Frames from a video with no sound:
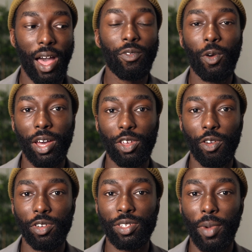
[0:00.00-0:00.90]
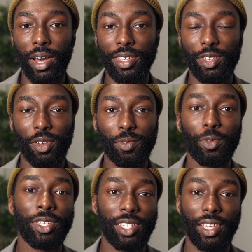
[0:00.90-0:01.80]
I have quite a curious mind, so I just
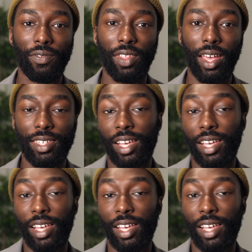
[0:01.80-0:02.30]
want to see if that is